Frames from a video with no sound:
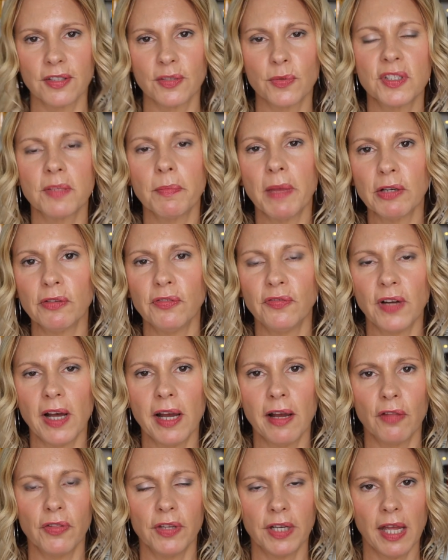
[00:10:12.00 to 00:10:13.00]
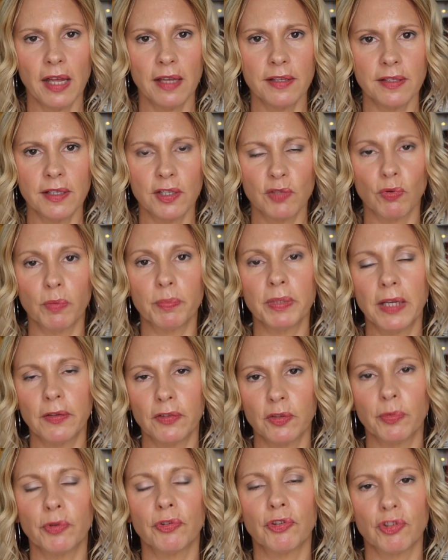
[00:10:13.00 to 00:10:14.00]
So it's a metal file that has these
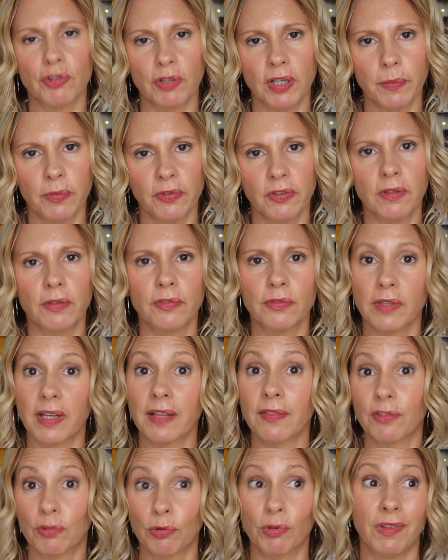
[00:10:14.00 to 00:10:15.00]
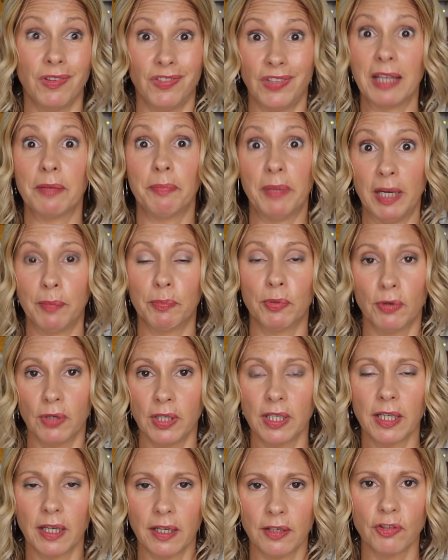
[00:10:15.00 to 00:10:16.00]
replaceable strips, and those are like sort of the
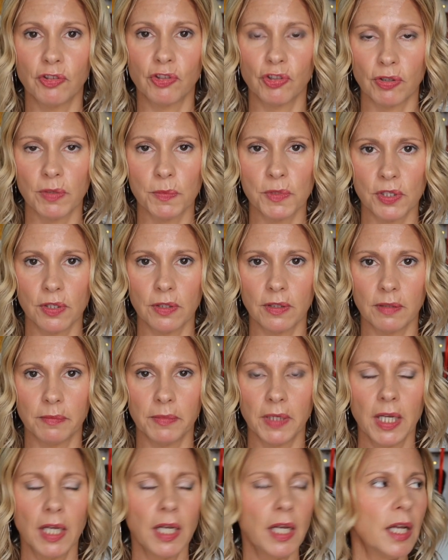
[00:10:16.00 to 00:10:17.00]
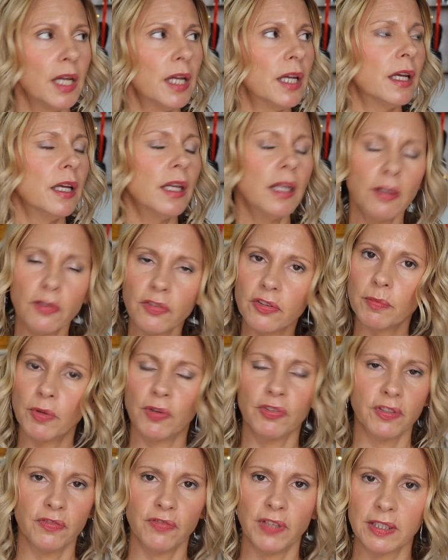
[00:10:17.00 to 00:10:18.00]
sandpapery kind of strips to them. It is the
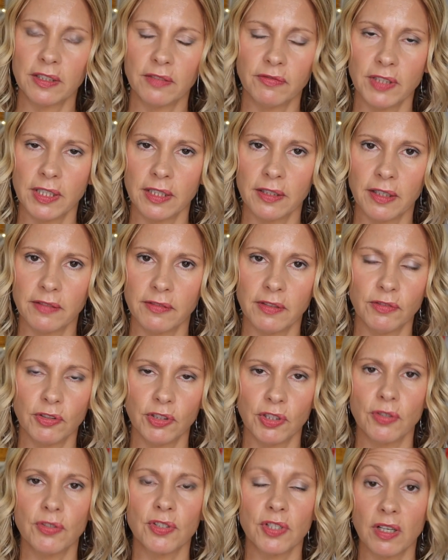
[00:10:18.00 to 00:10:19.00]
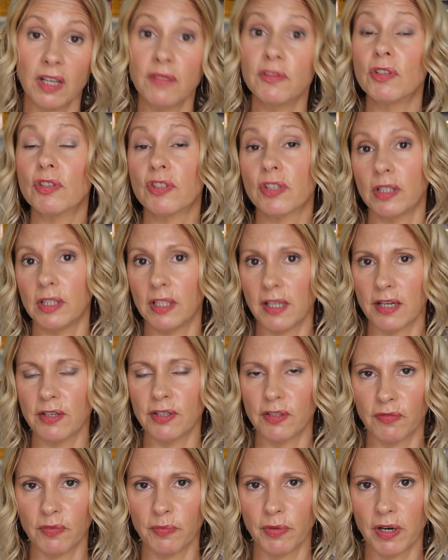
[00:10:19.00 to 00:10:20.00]
most effective thing that I've ever used, and I've used a lot of different